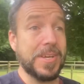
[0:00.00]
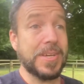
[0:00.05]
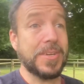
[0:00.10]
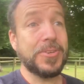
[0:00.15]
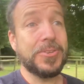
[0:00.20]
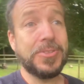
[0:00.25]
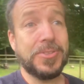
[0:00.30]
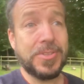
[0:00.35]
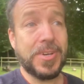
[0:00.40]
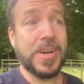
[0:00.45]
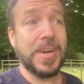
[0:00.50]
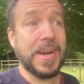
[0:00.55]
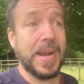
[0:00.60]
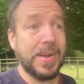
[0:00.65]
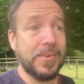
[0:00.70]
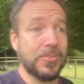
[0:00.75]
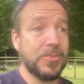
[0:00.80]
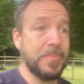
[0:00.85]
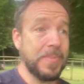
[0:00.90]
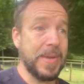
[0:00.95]
could turn
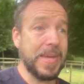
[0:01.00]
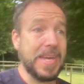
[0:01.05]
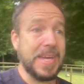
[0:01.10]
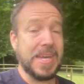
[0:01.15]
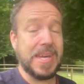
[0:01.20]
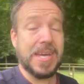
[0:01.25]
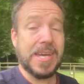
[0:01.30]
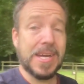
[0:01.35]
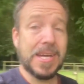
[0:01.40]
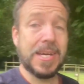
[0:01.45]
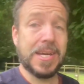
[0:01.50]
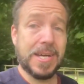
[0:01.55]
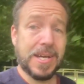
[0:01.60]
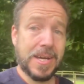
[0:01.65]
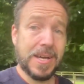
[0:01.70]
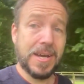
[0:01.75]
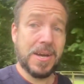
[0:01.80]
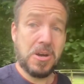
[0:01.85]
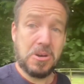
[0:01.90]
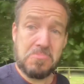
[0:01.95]
out to be
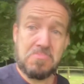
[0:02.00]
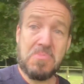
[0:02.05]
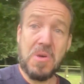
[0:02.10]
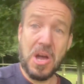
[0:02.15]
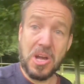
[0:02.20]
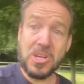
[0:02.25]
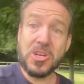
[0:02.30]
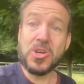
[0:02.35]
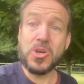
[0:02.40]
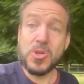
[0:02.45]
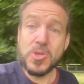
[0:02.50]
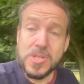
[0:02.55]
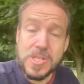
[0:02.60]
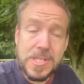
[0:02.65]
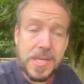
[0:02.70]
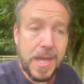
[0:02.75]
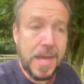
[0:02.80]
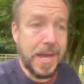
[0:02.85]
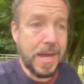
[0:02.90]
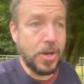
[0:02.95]
a, a good
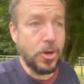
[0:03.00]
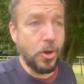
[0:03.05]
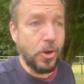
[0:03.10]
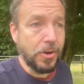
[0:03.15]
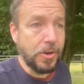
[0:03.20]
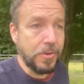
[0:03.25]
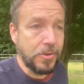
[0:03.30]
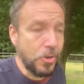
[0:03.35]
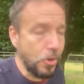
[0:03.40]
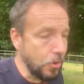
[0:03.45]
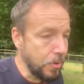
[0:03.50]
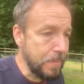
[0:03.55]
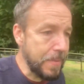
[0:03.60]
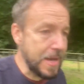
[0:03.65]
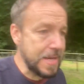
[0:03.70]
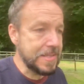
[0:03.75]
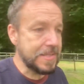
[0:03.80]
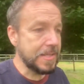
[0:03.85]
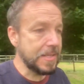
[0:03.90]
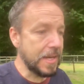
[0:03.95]
year, not an, not an
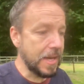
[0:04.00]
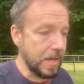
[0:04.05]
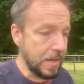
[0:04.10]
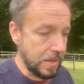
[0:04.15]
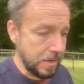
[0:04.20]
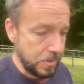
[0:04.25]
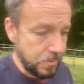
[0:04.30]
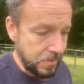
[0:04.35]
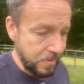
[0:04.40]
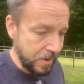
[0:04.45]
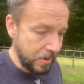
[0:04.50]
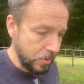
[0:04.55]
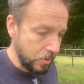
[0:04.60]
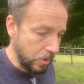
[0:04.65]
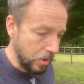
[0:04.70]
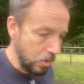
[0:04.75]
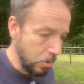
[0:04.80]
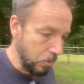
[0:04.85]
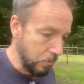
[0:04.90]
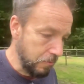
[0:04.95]
amazing year. We've had quite a
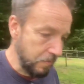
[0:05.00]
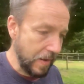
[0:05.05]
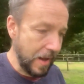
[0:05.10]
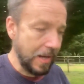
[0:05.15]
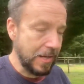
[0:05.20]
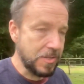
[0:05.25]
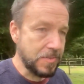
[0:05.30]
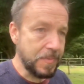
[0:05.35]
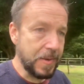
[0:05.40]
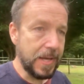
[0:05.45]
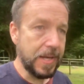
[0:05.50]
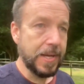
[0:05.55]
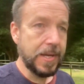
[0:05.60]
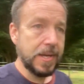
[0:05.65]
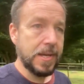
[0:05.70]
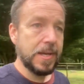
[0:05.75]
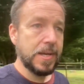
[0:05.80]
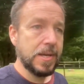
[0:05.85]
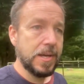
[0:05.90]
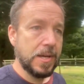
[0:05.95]
lot of failures, but
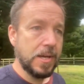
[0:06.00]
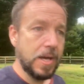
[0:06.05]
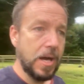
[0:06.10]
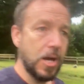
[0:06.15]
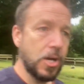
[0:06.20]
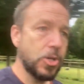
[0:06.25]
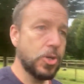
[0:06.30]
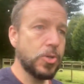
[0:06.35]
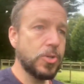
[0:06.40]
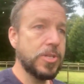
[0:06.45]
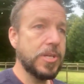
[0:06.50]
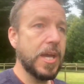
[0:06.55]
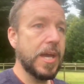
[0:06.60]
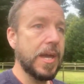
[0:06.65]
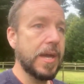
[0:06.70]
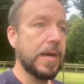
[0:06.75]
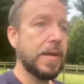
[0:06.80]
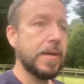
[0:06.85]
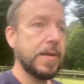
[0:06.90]
a good year.